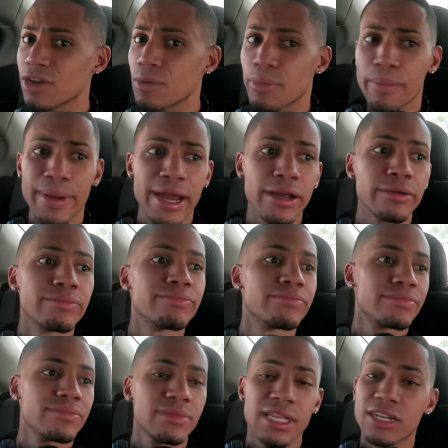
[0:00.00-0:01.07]
go prepared.
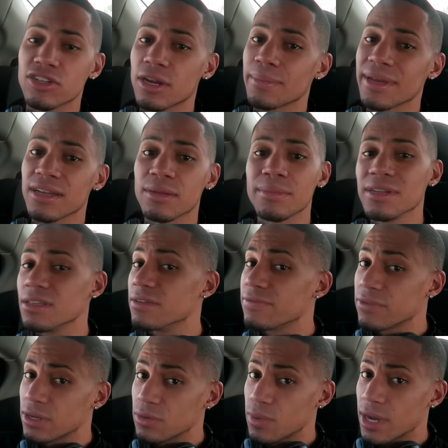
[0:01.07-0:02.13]
Not trying to be on the middle of
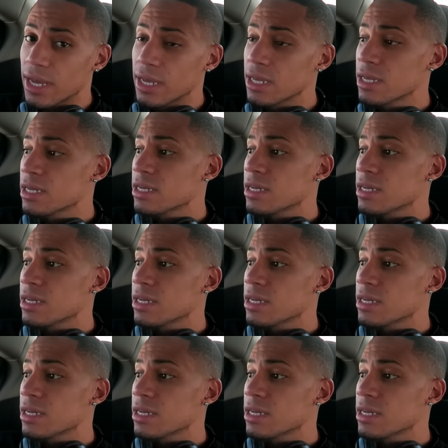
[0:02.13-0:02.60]
the freeway